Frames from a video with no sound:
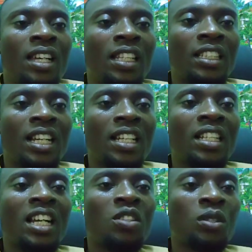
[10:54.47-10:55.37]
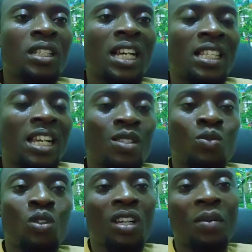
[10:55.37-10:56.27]
engineering graduate that has
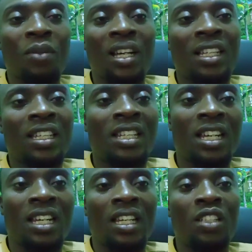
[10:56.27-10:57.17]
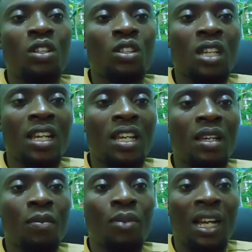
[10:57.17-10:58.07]
worked in banking in
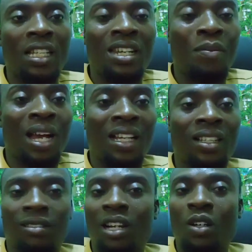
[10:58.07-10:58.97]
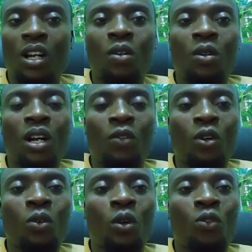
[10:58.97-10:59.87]
a bank.
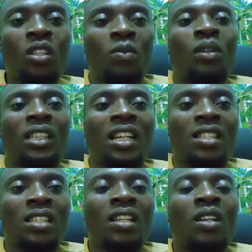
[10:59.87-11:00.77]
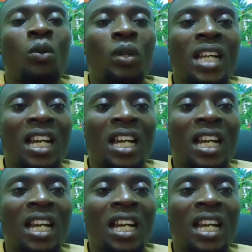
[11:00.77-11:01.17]
Of what importance would